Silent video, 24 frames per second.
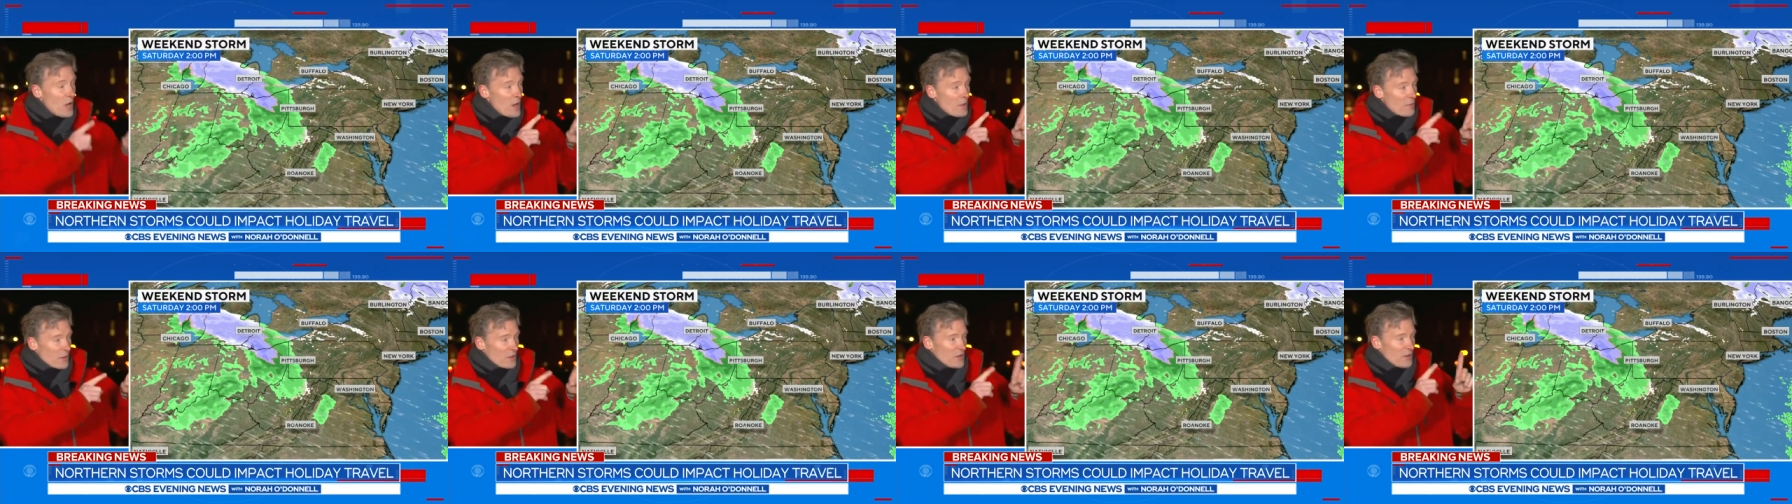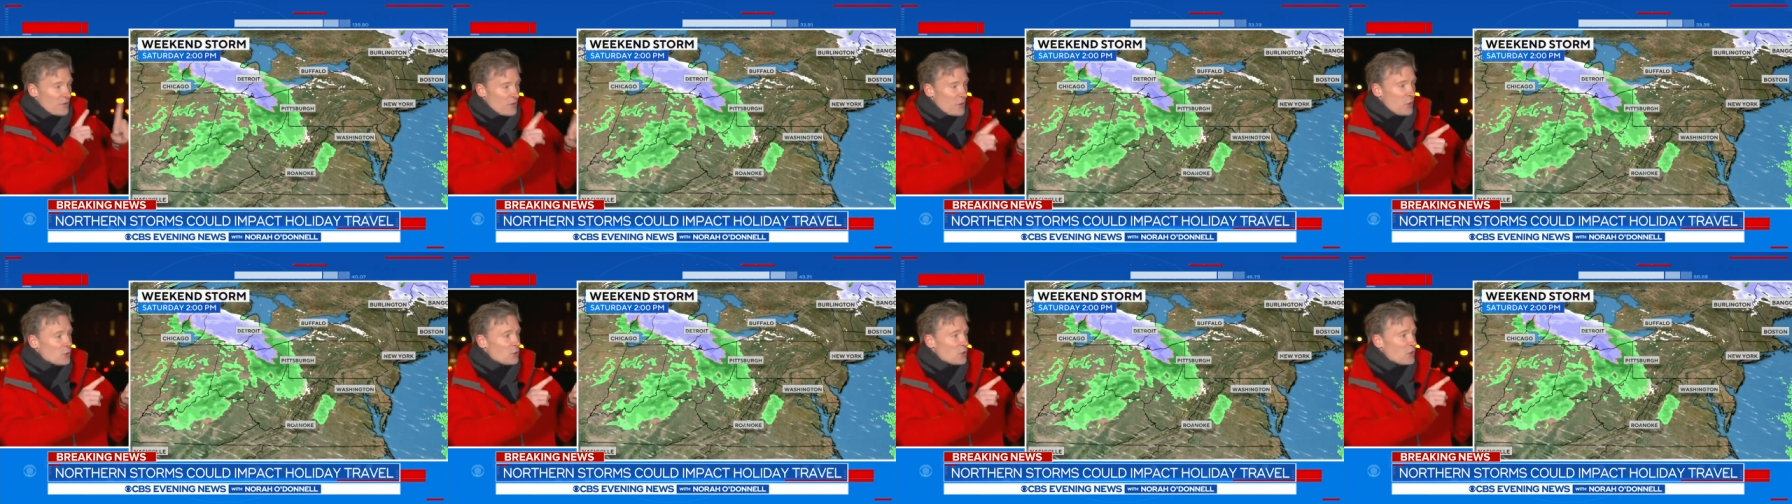But the
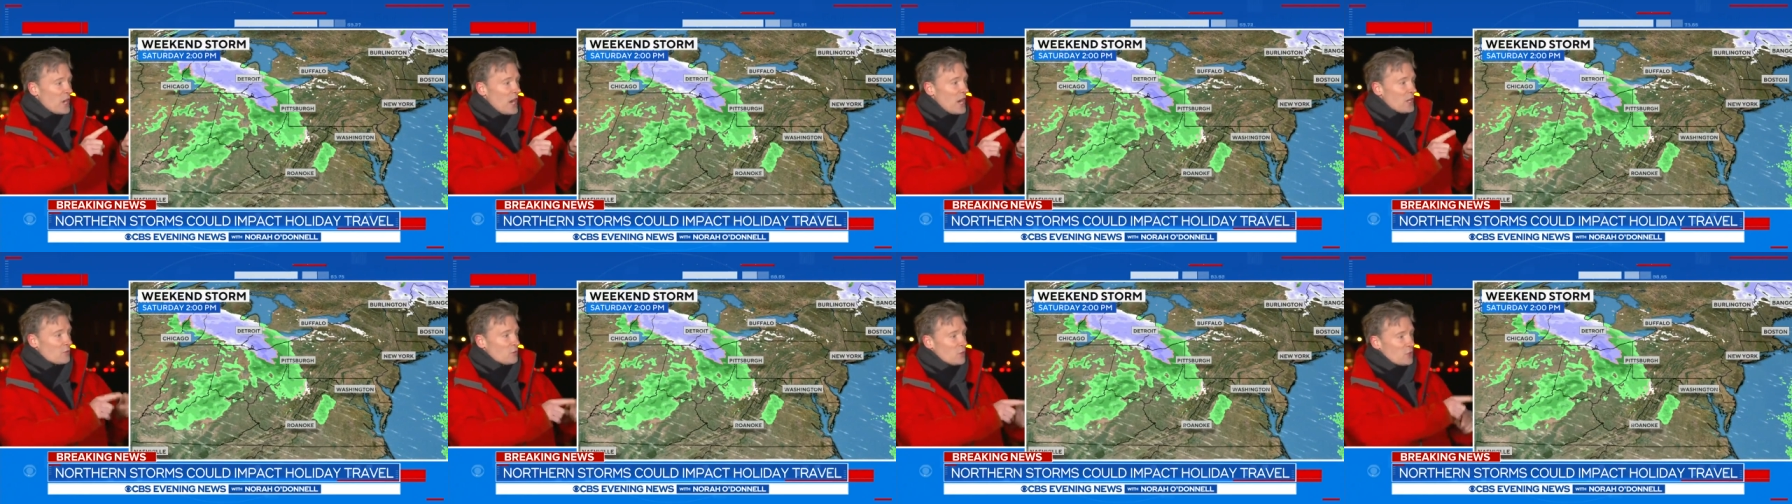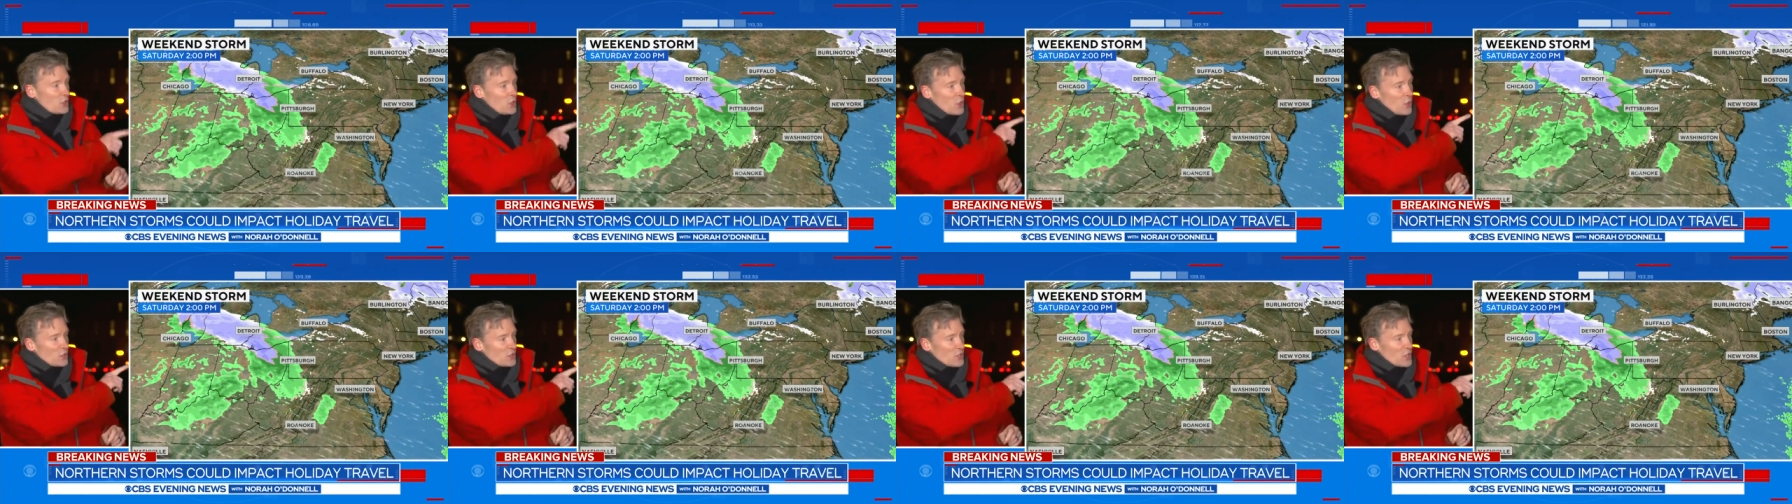Futurecast will
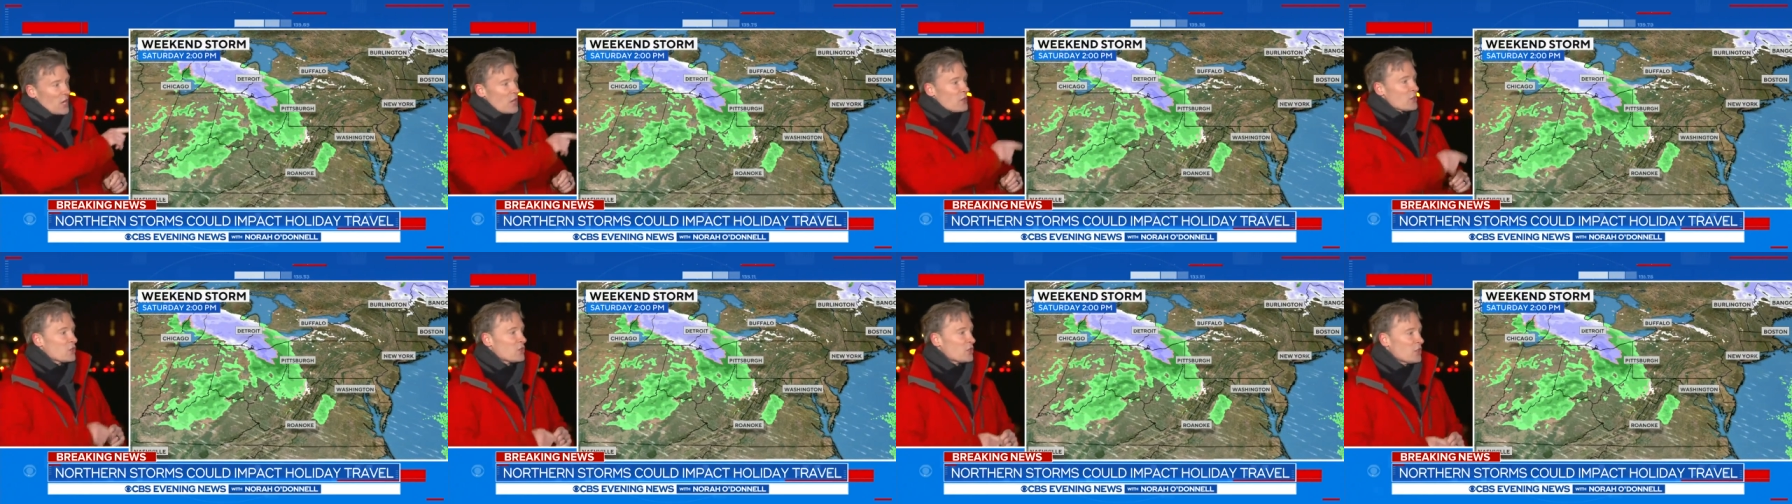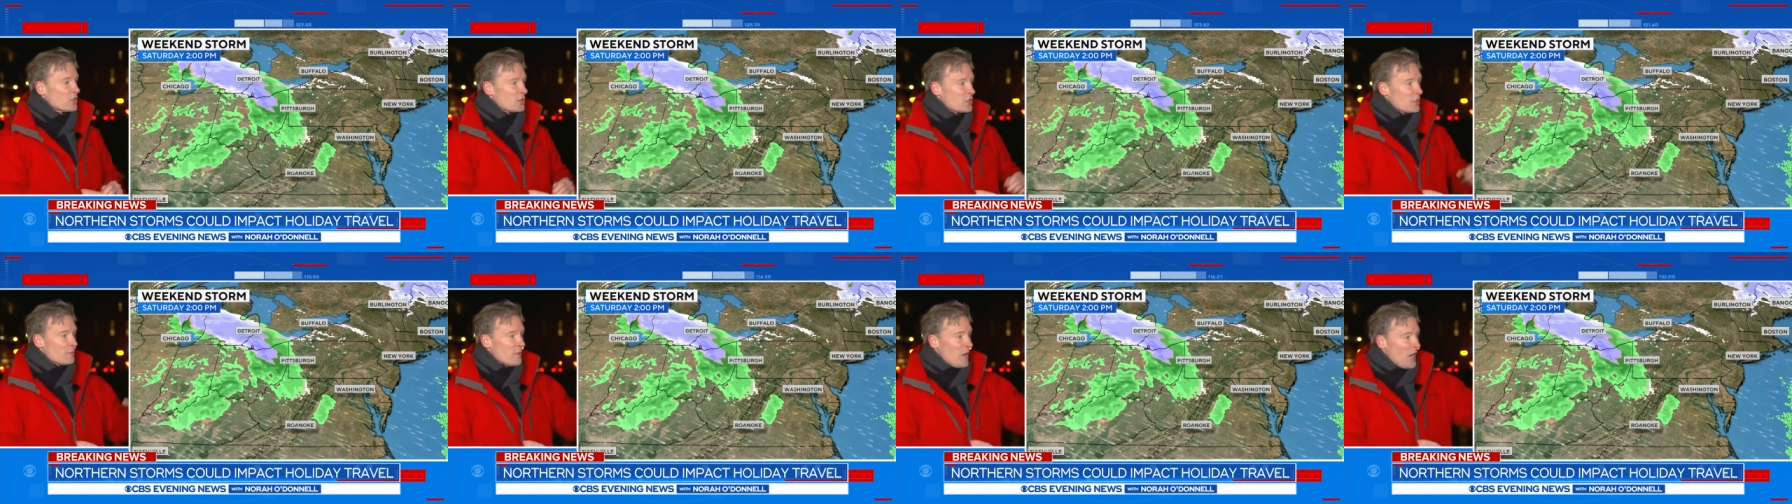show us another
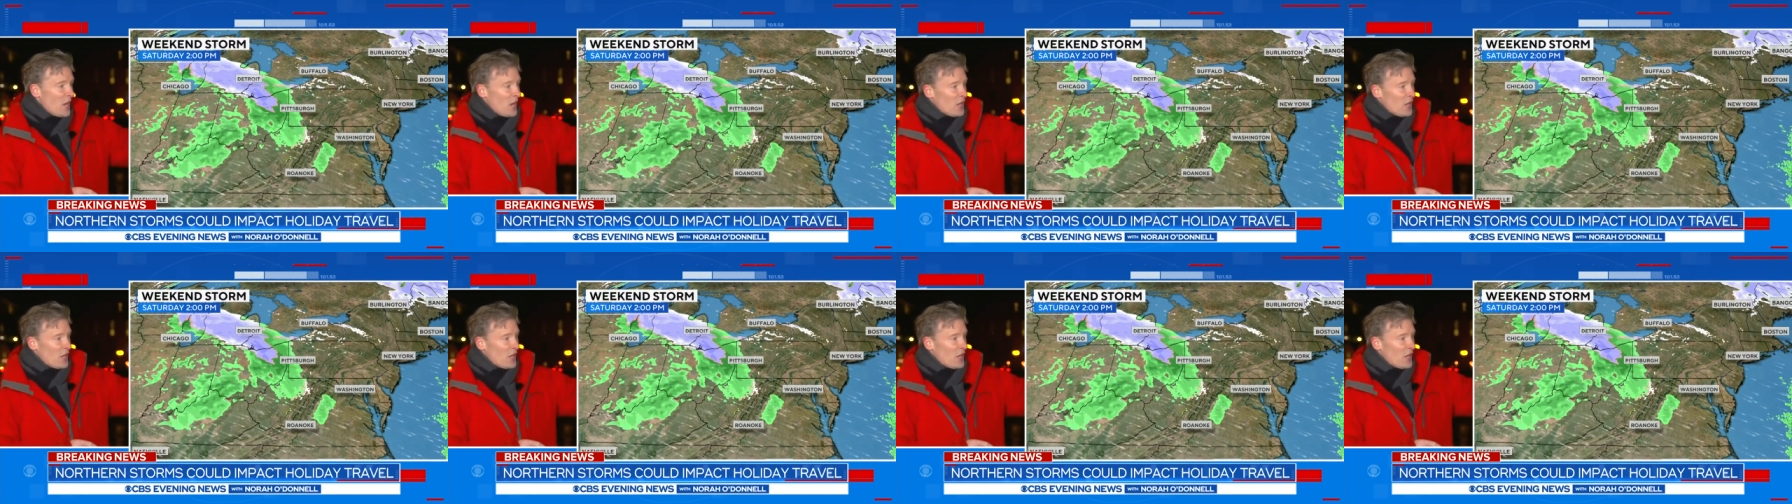system.